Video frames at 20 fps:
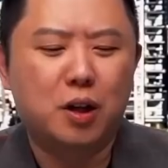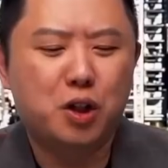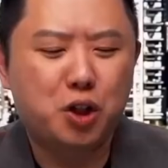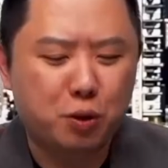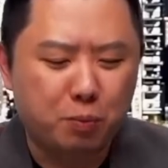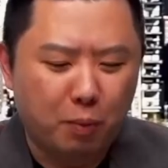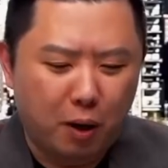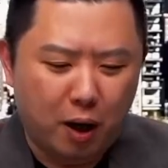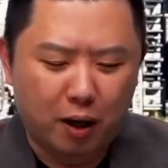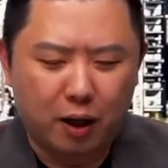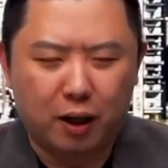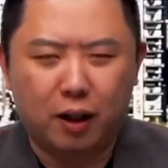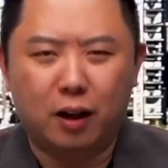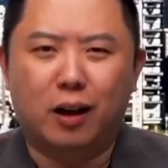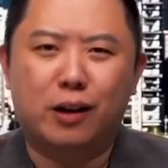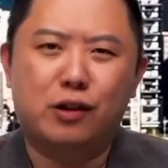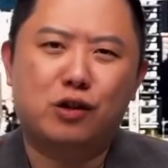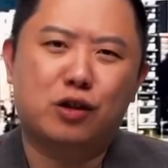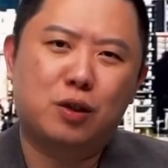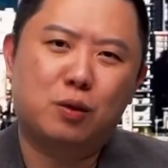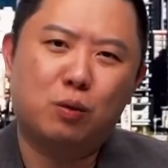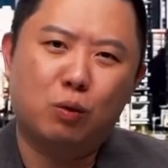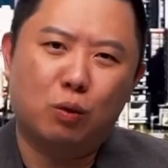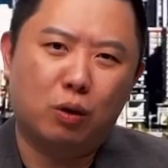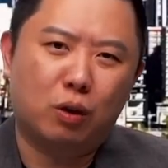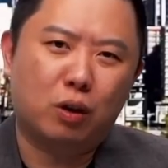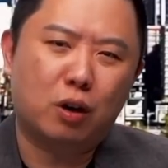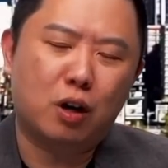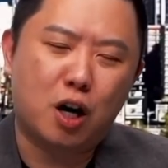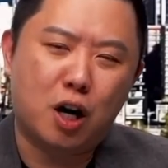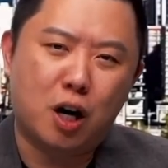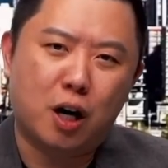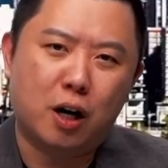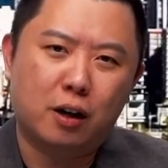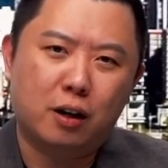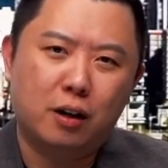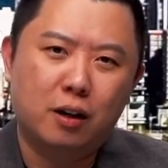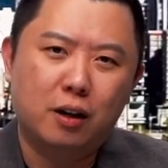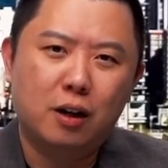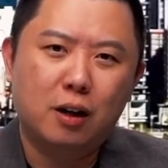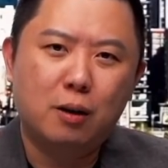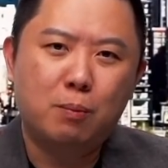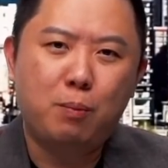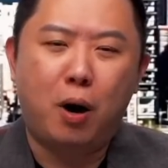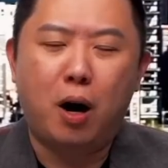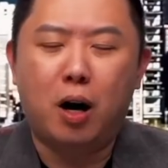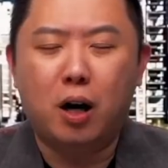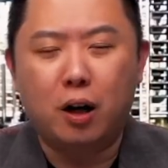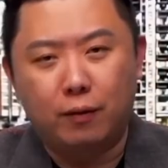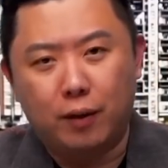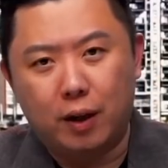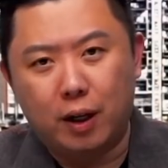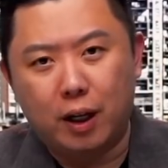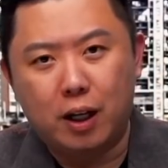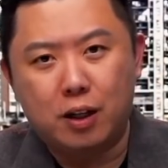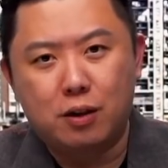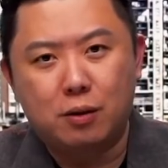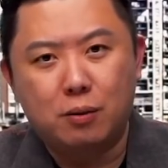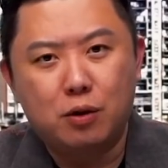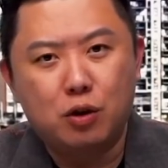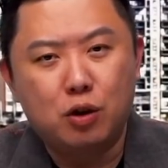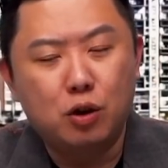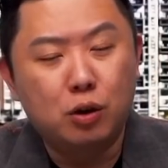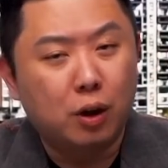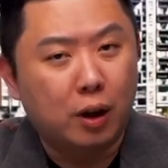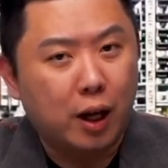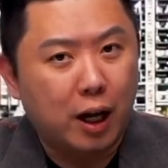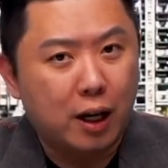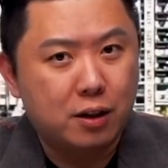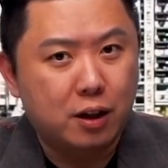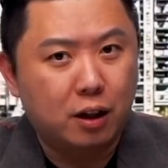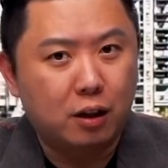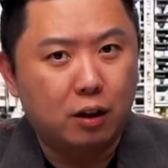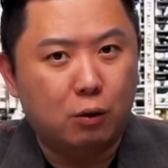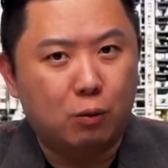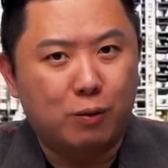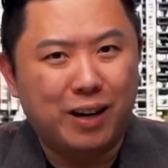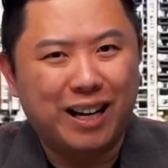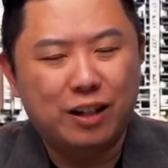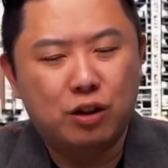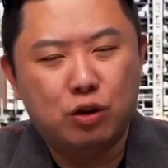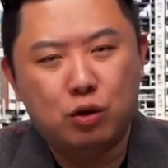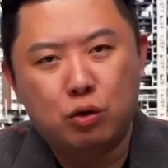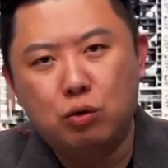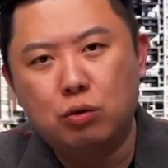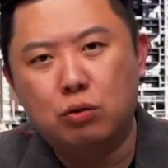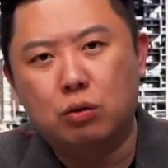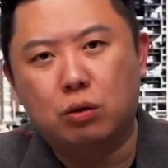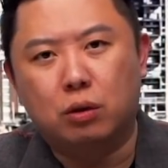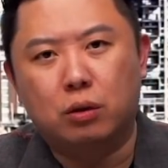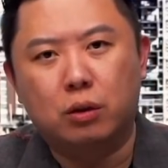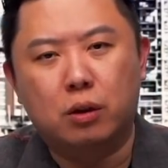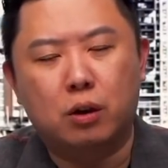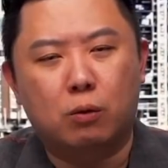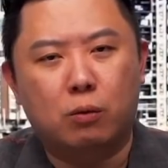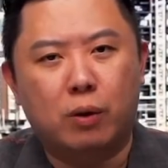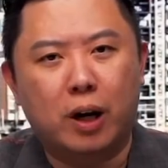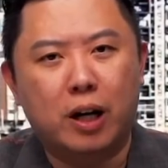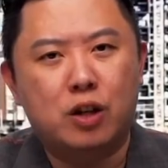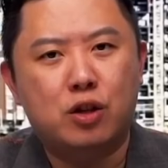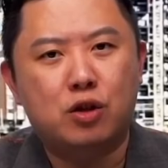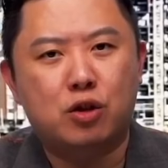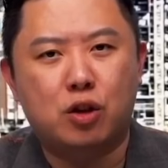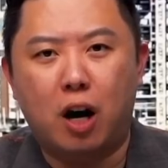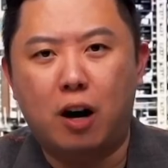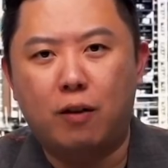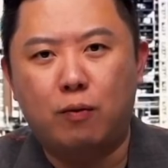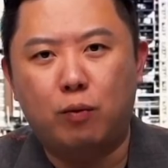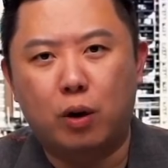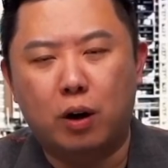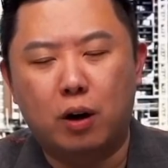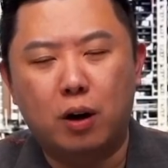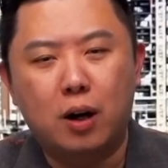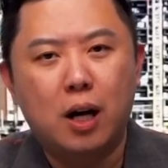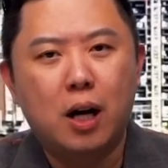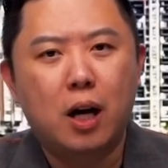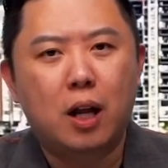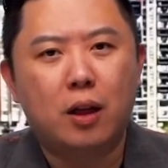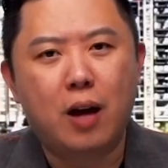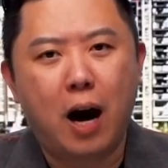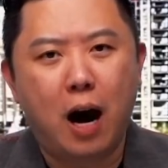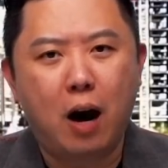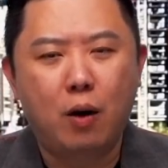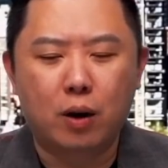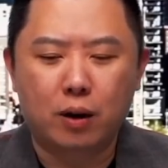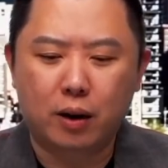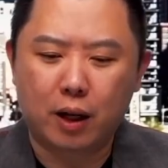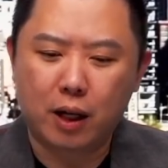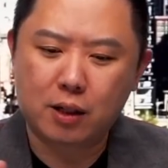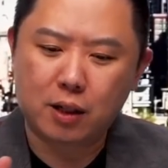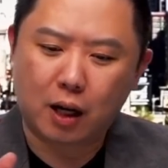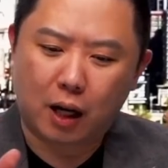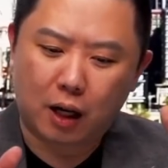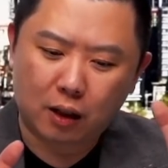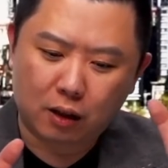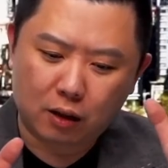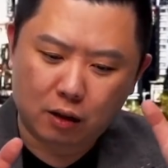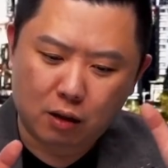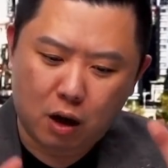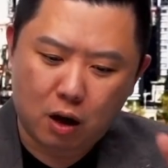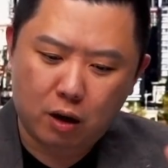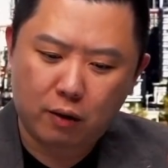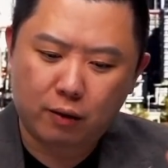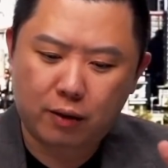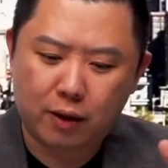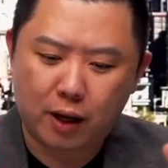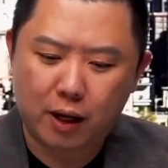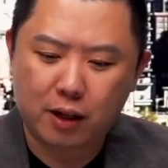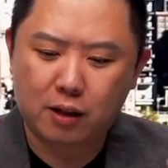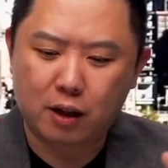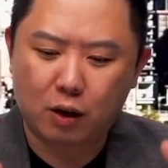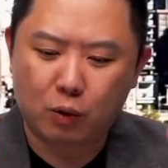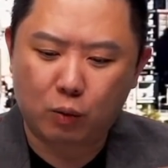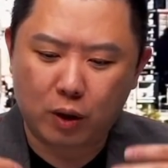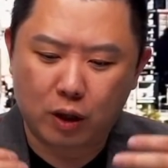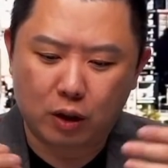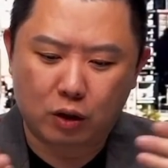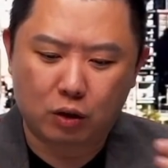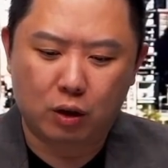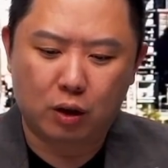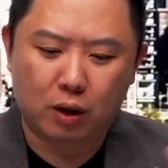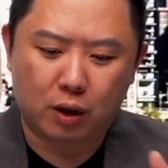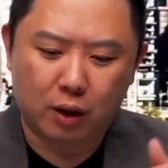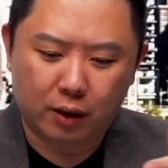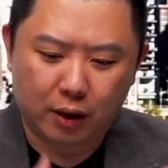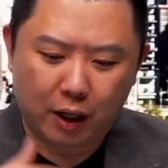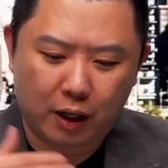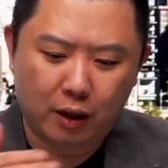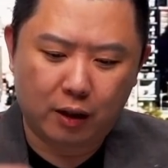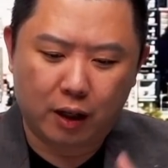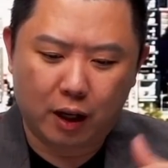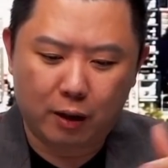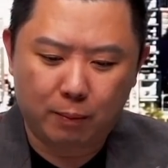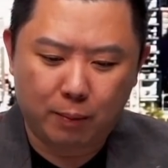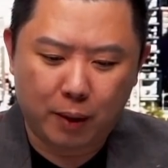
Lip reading: smart and not just work hard? Part of it is utilizing the right tool, the right software. Nowadays, a lot of things that we are doing on a day-to-day